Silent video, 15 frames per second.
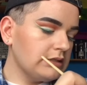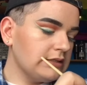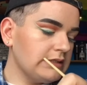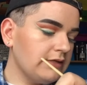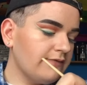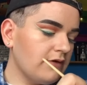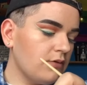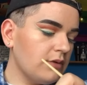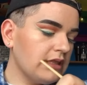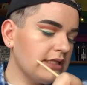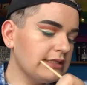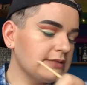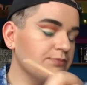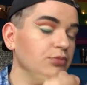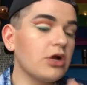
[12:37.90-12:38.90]
Diva with
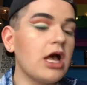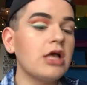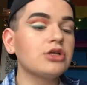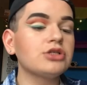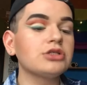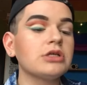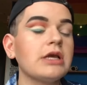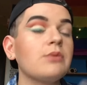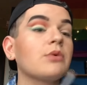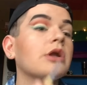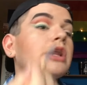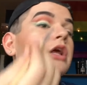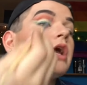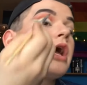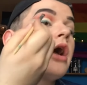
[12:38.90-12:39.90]
this brush, and we're
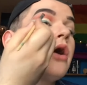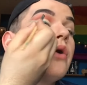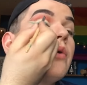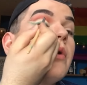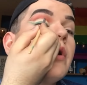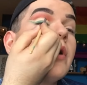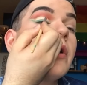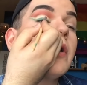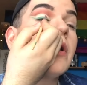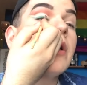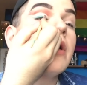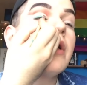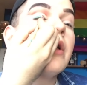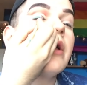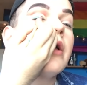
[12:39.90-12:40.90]
gonna go
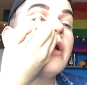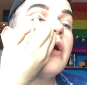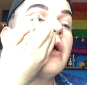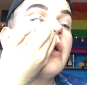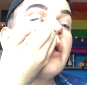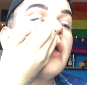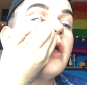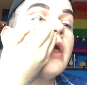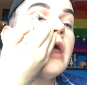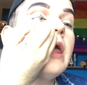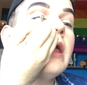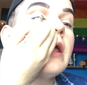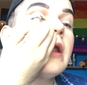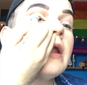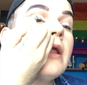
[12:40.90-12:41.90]

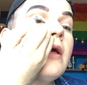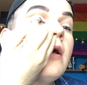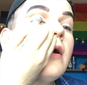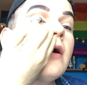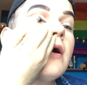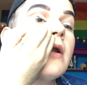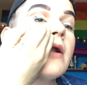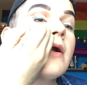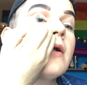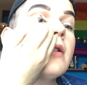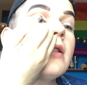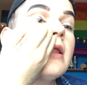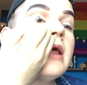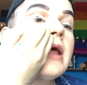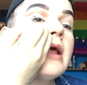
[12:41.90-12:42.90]
in on our
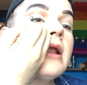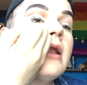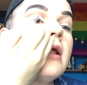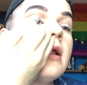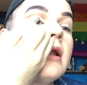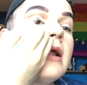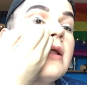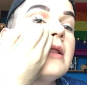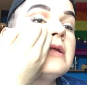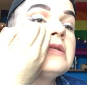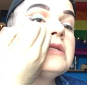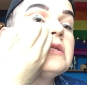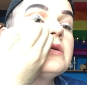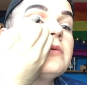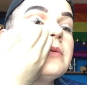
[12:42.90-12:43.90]
lid. Now
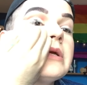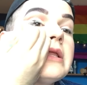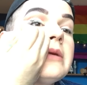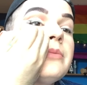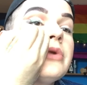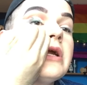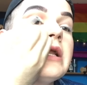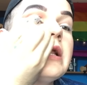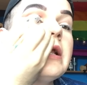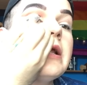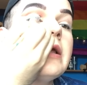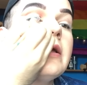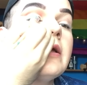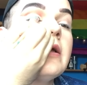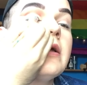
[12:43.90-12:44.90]
this is a really
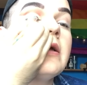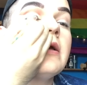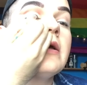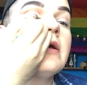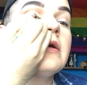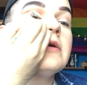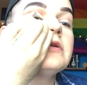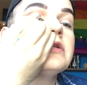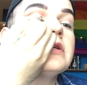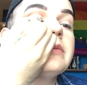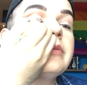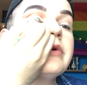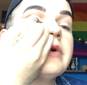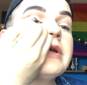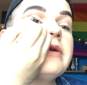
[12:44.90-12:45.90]
pretty
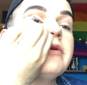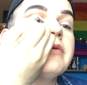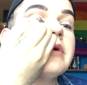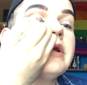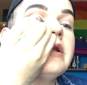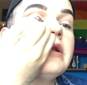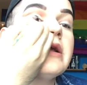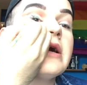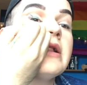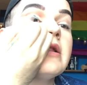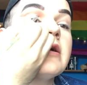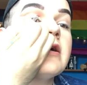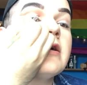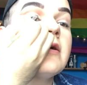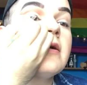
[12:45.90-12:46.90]
shimmery green
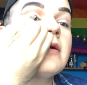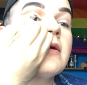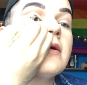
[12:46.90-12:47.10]
color.